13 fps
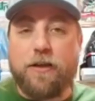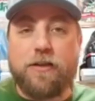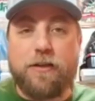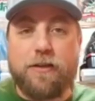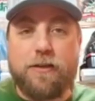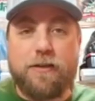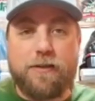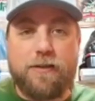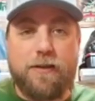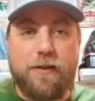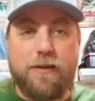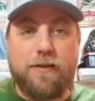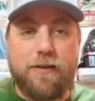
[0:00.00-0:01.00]

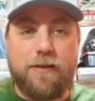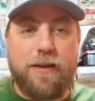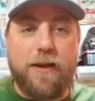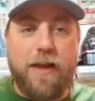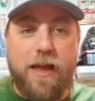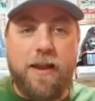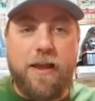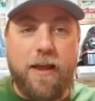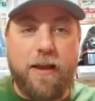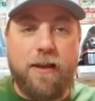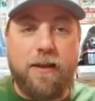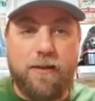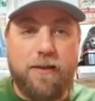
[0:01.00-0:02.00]
conditioned to the
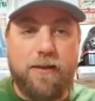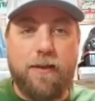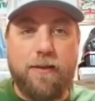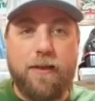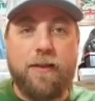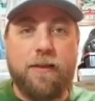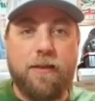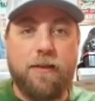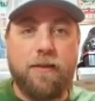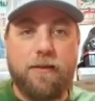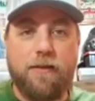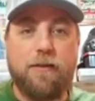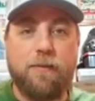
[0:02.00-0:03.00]
Ned head, and
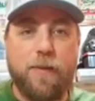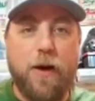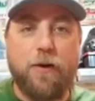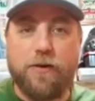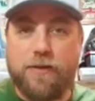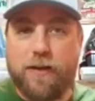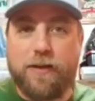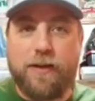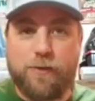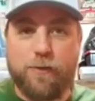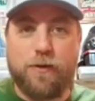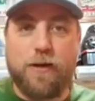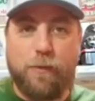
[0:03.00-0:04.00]
then power
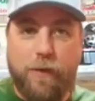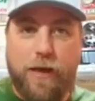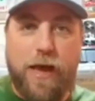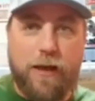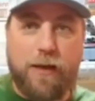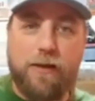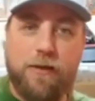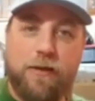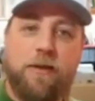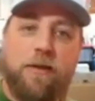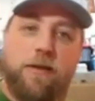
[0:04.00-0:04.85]
techniques will come back.